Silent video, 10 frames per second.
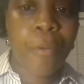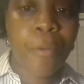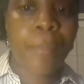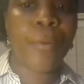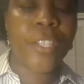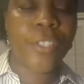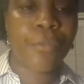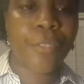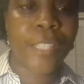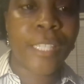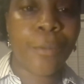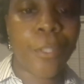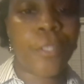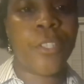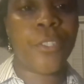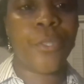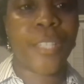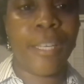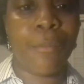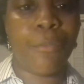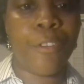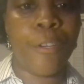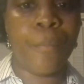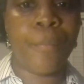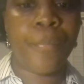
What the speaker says: preparation for that work also came from